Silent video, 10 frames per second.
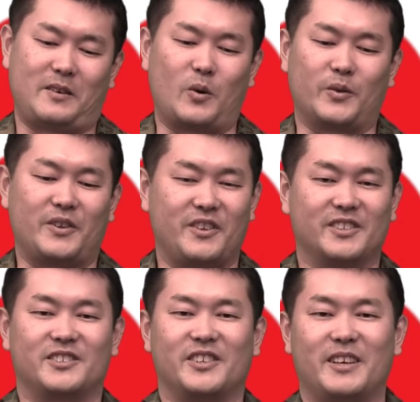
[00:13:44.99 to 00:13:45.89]

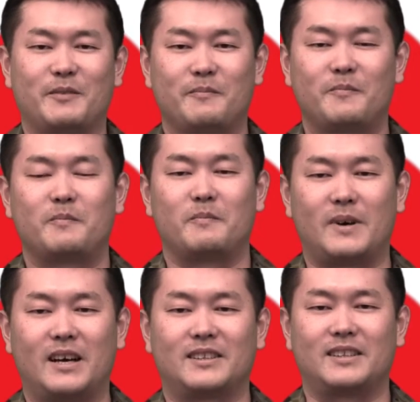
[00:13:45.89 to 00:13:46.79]
continuously
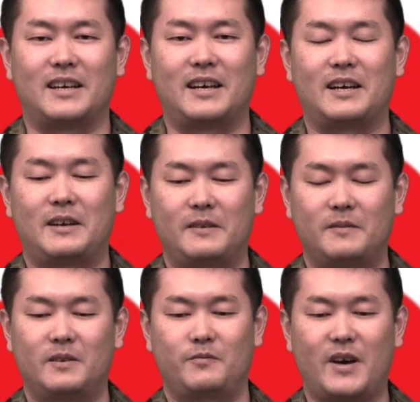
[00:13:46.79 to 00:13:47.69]
but
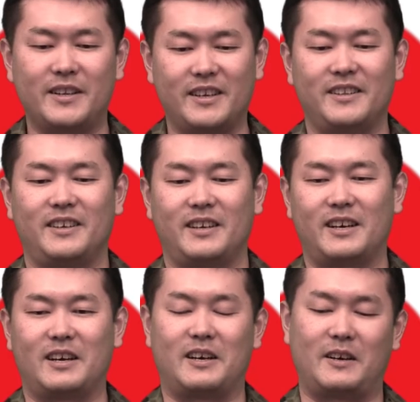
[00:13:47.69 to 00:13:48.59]
finally,
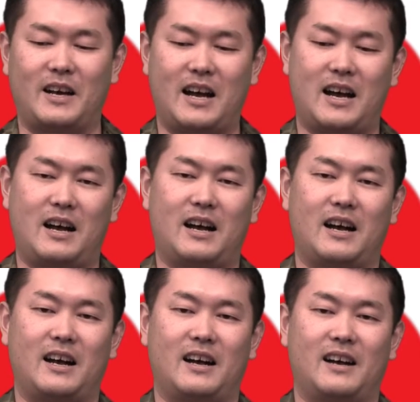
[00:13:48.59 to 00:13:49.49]

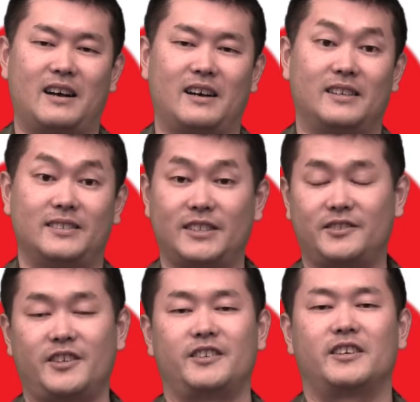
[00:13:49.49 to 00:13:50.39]
the, the
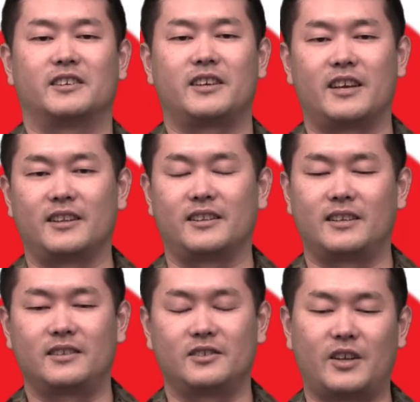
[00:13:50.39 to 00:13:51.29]
general can
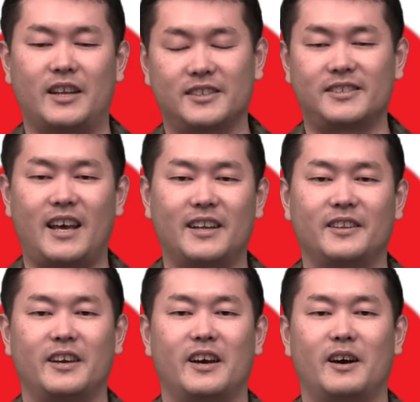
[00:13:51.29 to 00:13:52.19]
could
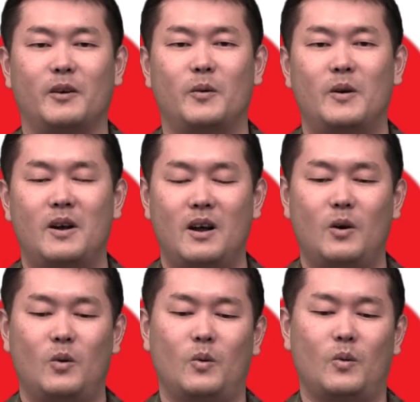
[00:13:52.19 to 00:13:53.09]
understand the, uh,
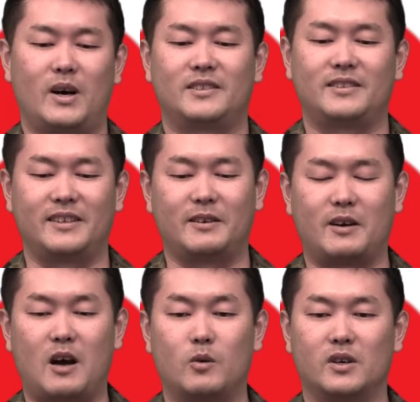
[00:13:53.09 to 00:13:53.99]
what
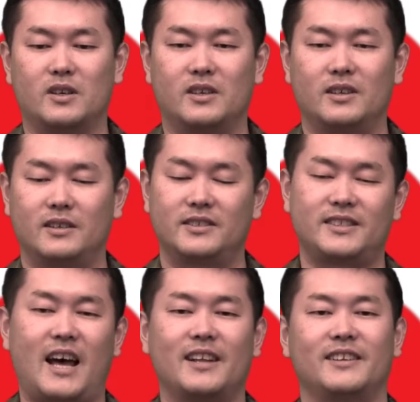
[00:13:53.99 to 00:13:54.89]
uh, our
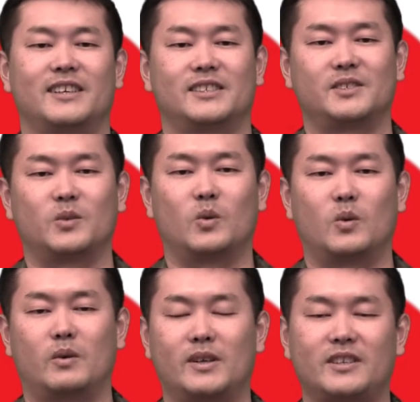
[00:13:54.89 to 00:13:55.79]
standards
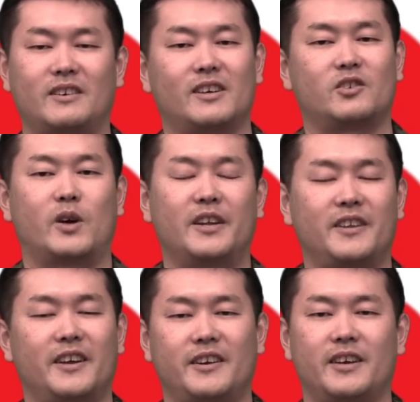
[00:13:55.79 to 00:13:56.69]
or what are
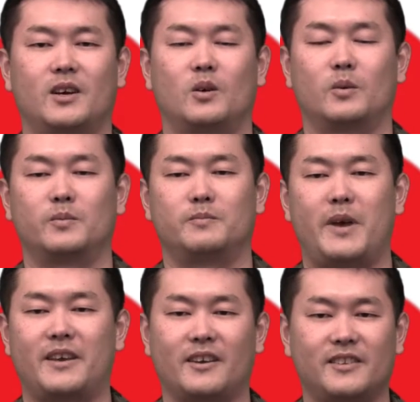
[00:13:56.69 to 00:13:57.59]
criteria of
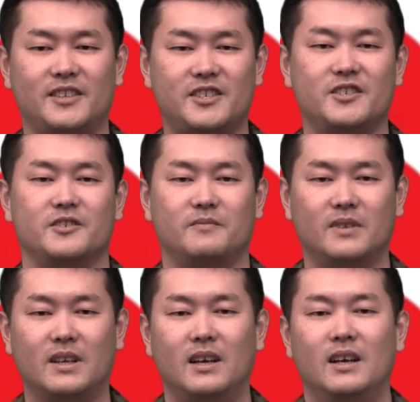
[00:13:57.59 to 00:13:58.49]
making a decision.
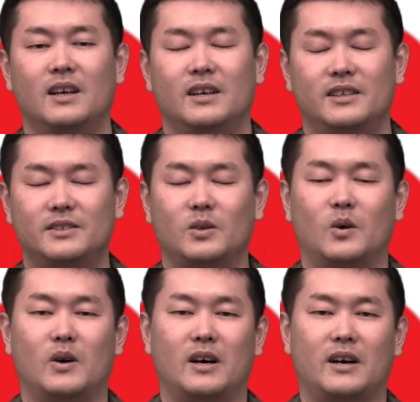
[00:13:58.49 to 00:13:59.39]

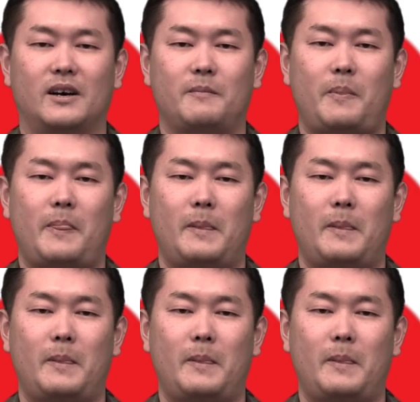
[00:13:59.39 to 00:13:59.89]
So uh,